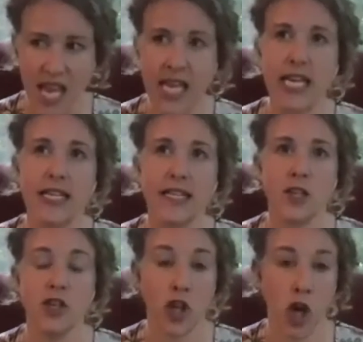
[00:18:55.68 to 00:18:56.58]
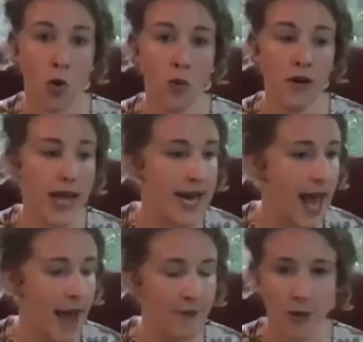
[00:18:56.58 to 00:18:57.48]
and it is known and
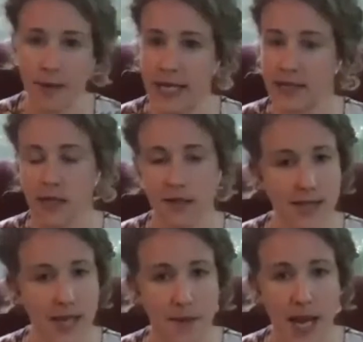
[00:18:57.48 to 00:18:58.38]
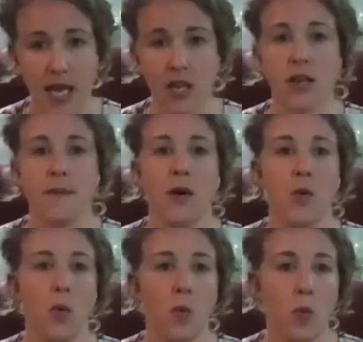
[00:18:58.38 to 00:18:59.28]
everybody's on the same page about
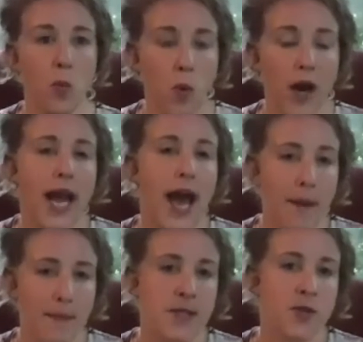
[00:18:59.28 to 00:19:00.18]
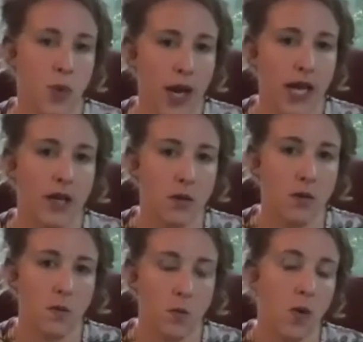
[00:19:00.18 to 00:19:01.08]
what happens
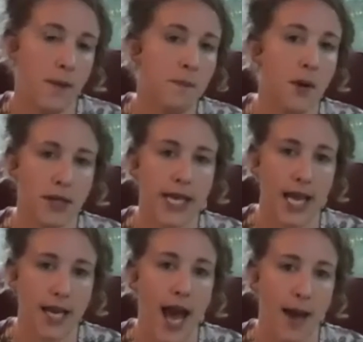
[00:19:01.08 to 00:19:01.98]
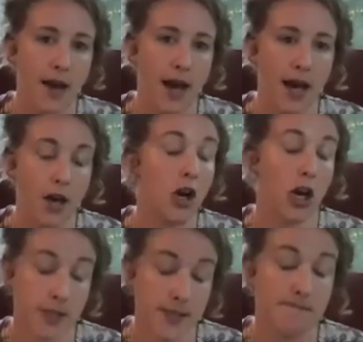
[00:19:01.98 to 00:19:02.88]
when bullying
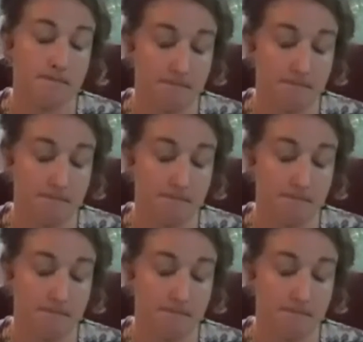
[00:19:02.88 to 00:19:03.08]
occurs.